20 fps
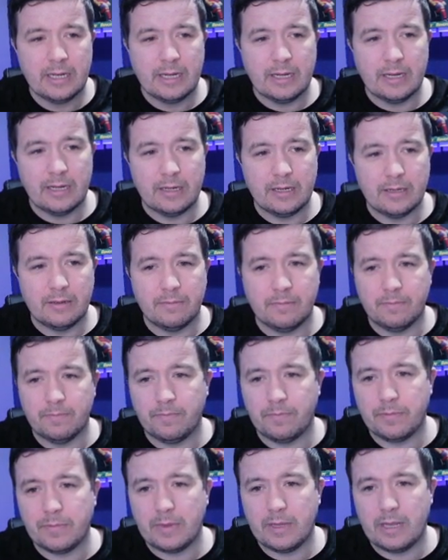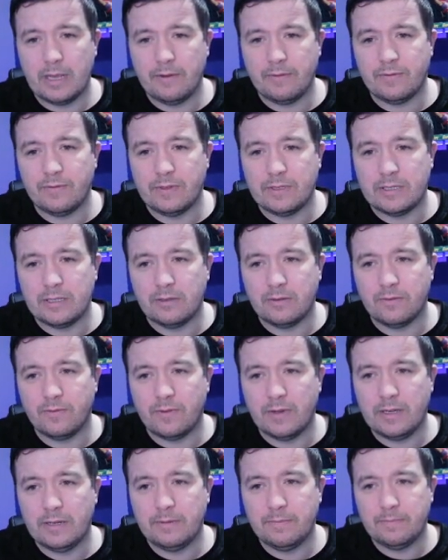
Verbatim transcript: Um, everything seems fine.